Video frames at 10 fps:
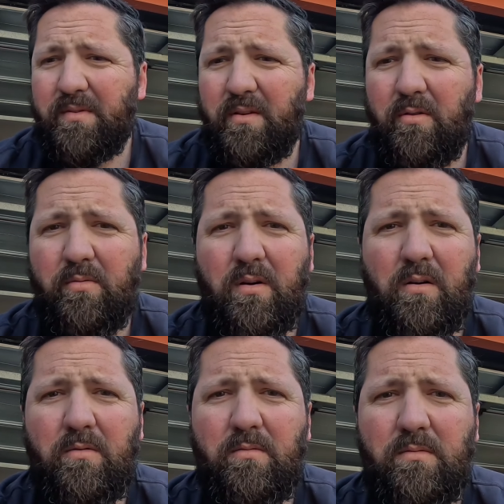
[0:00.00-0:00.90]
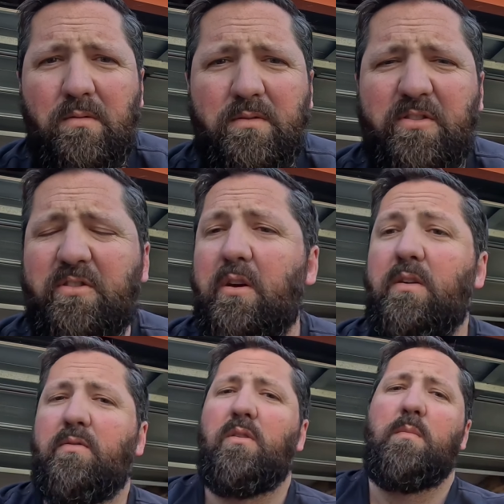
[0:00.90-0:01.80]
So I'll just show you
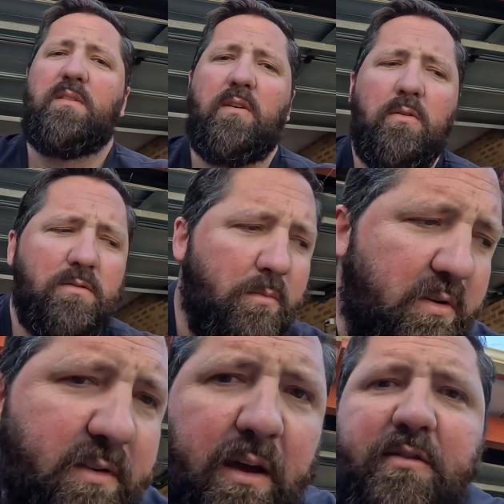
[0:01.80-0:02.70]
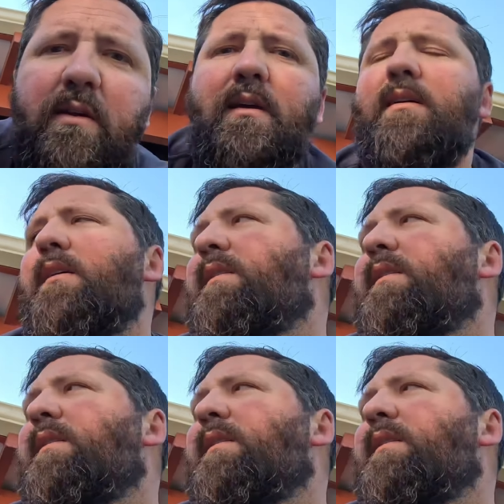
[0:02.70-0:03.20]
through the materials I'm using actually.